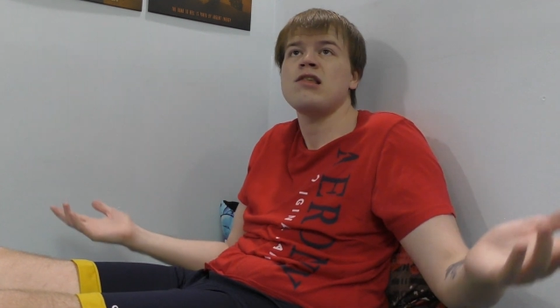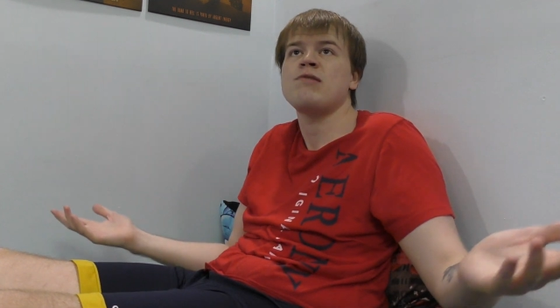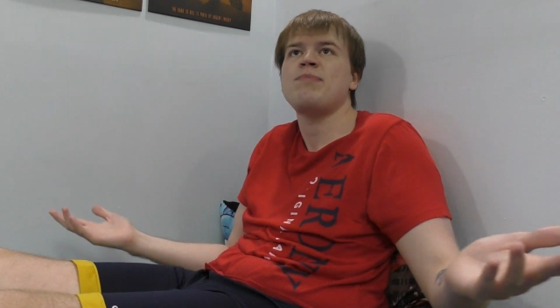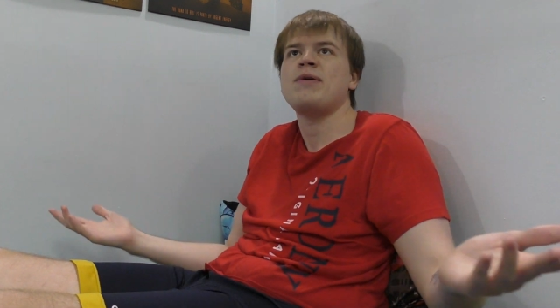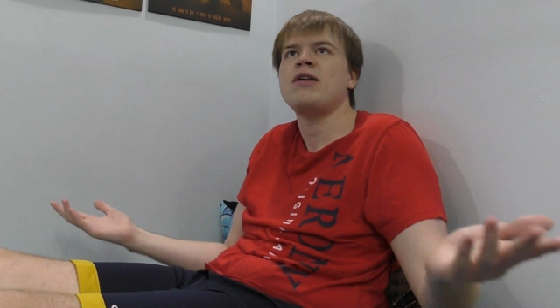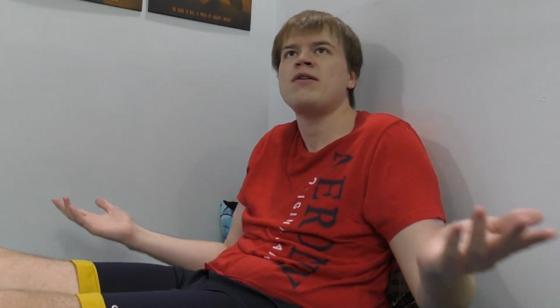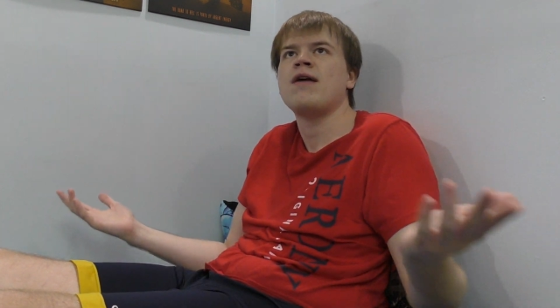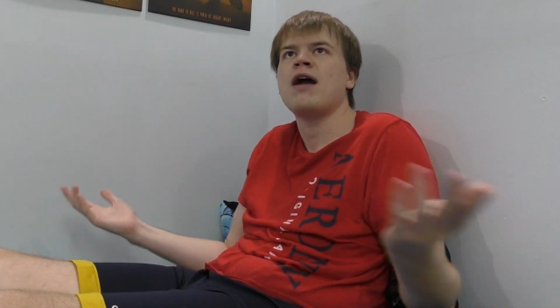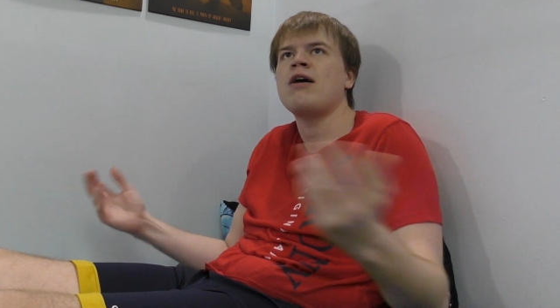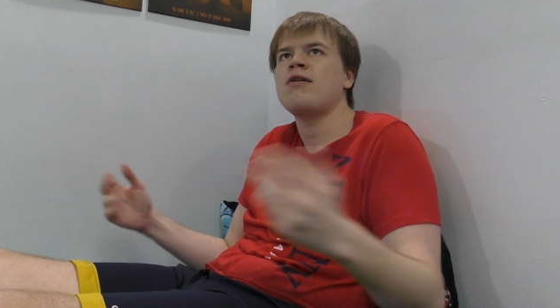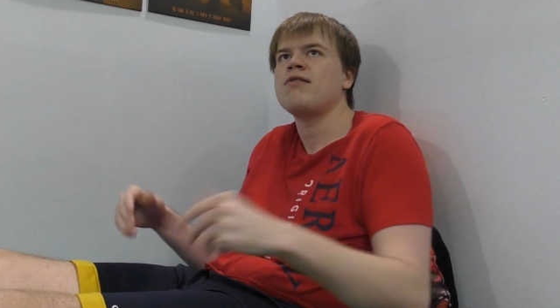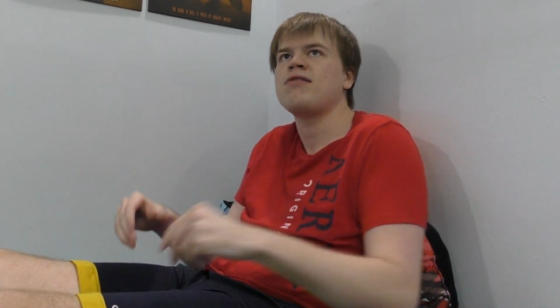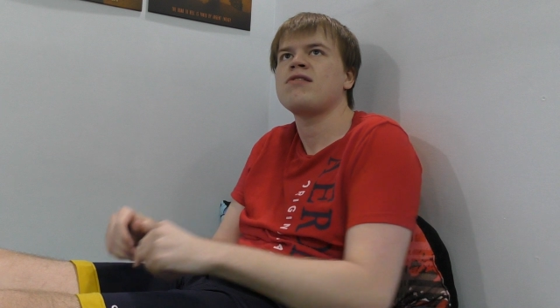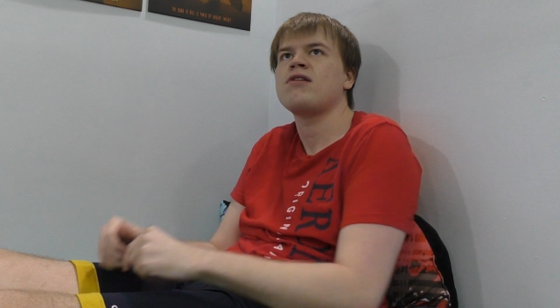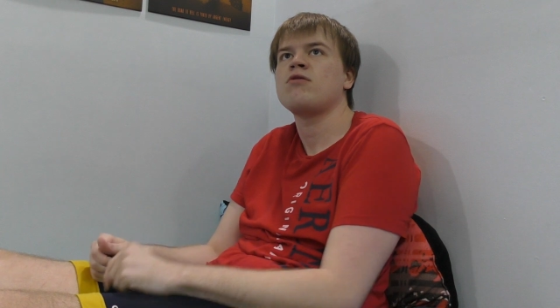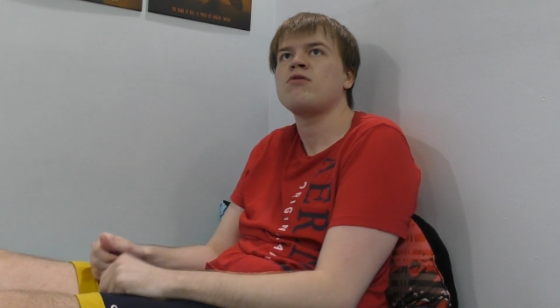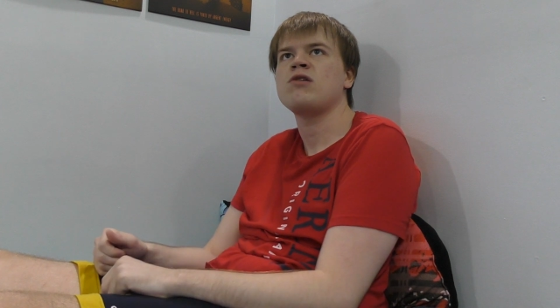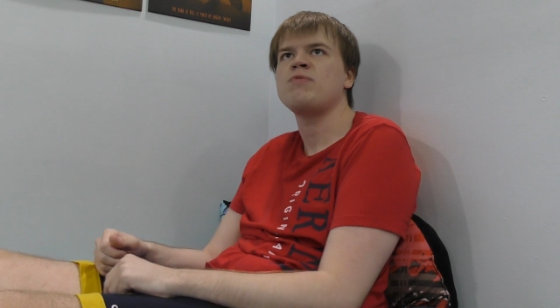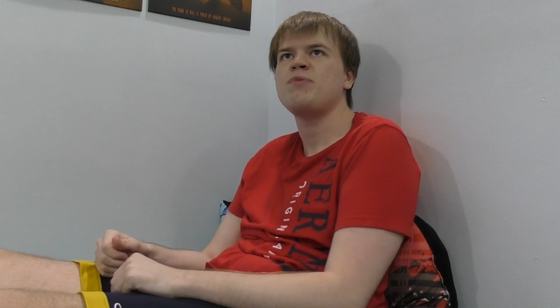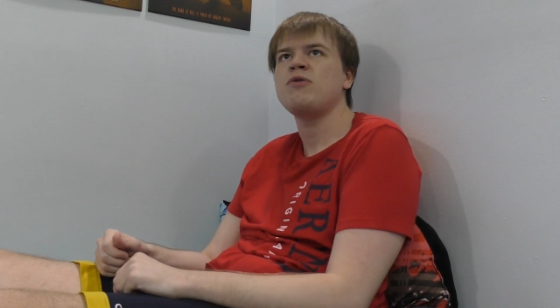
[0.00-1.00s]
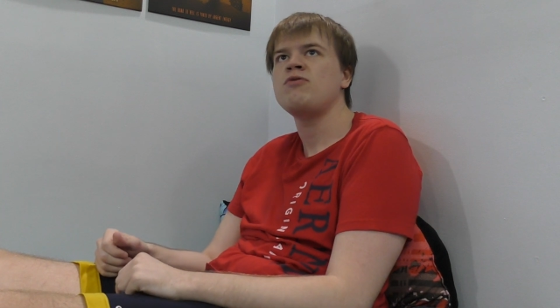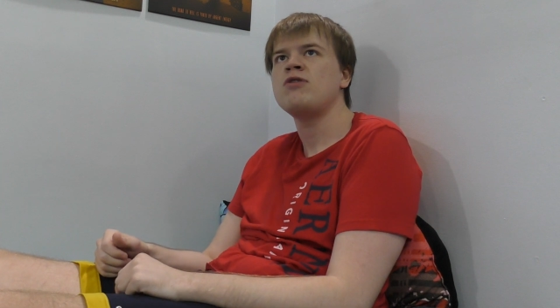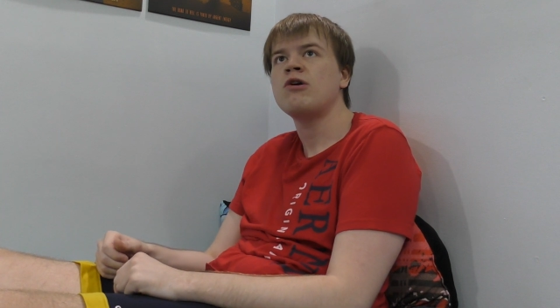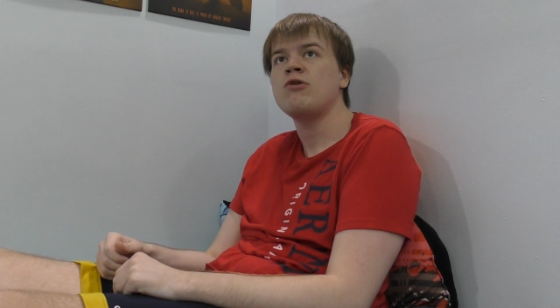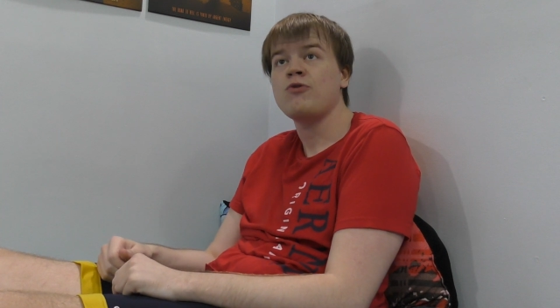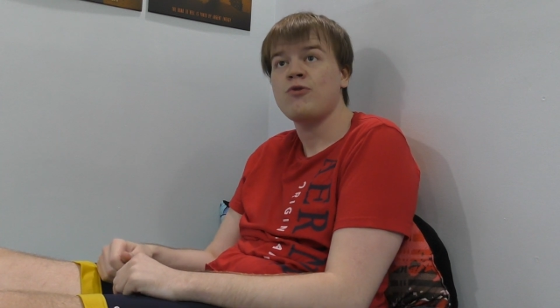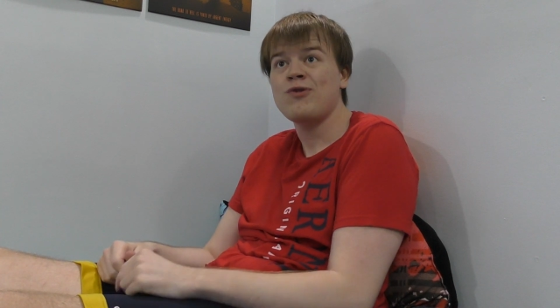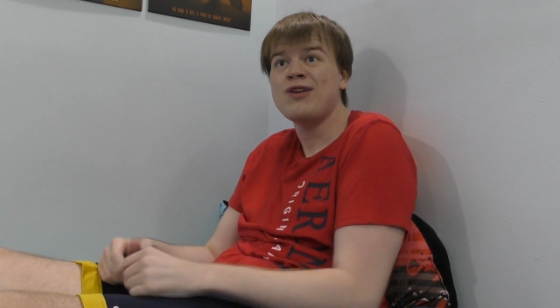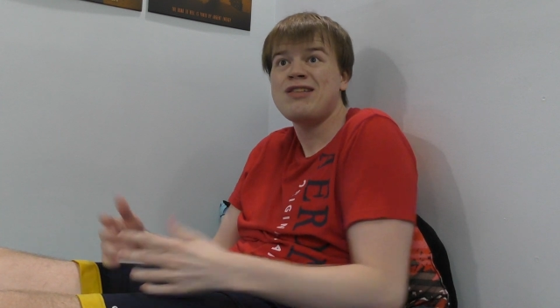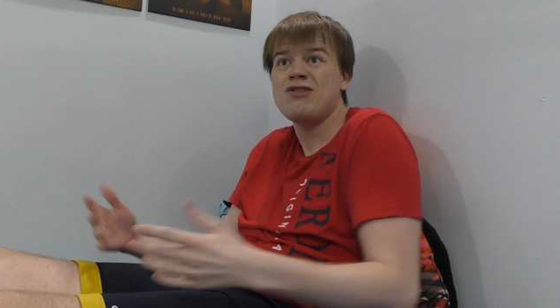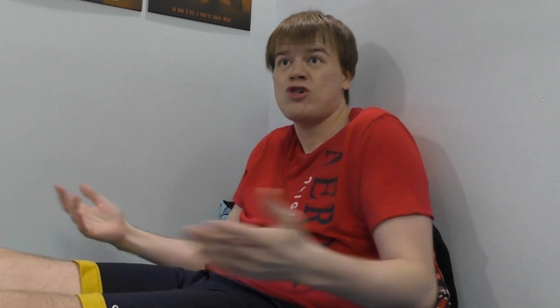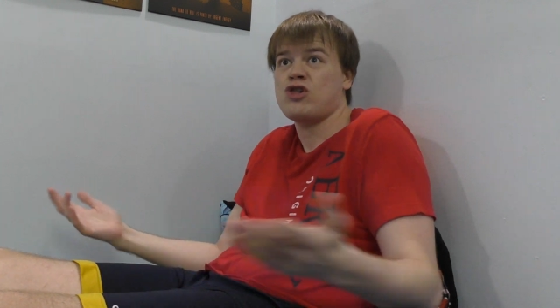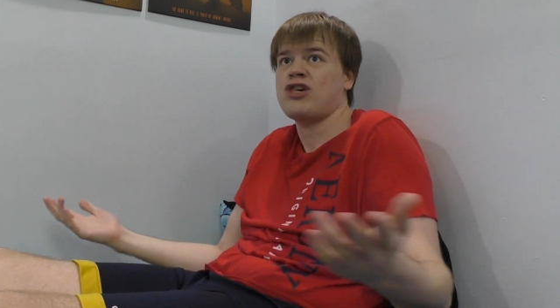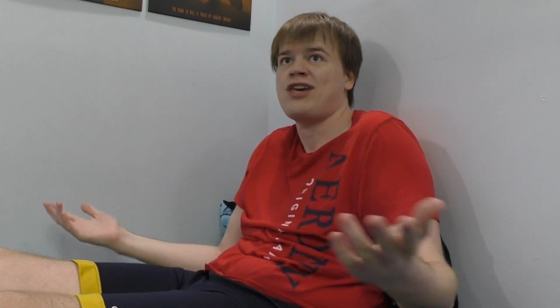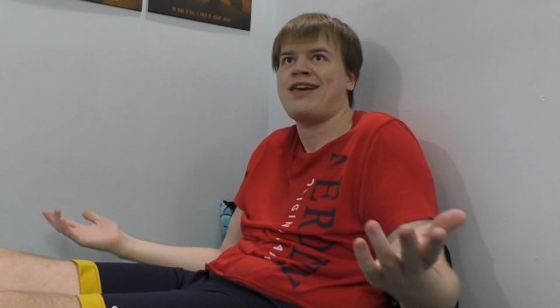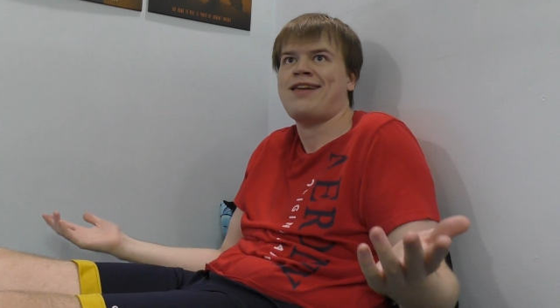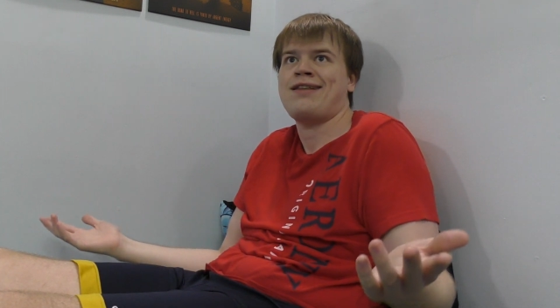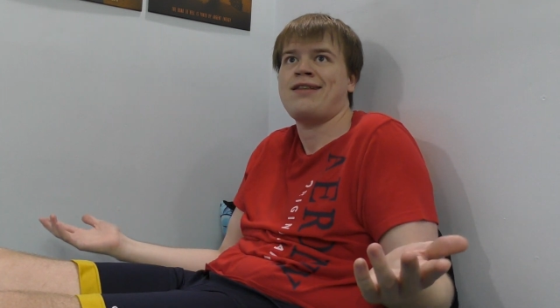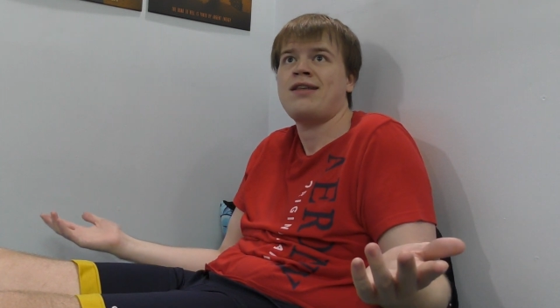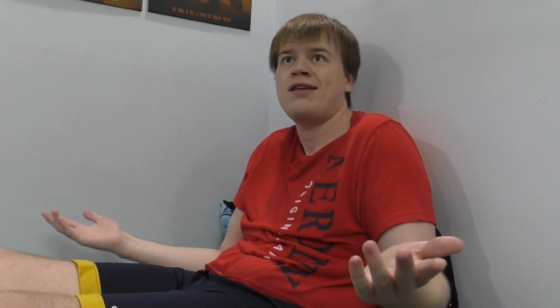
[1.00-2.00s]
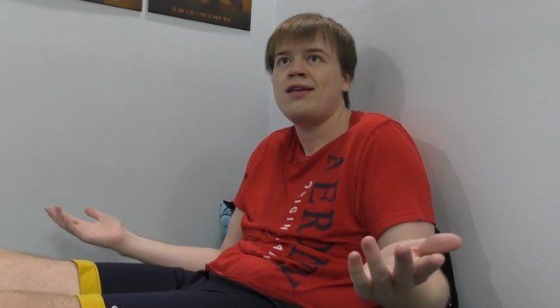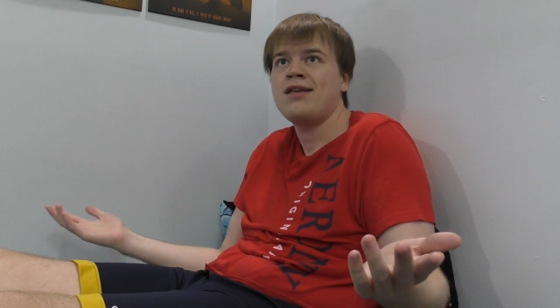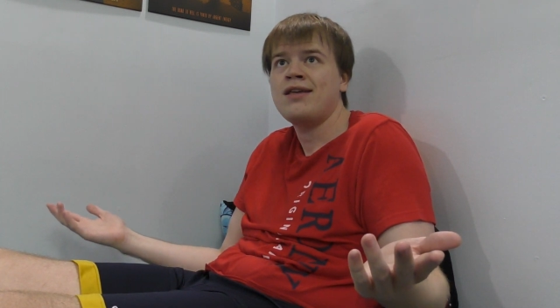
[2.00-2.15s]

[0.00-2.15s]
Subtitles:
spin around and start spewing out green shit.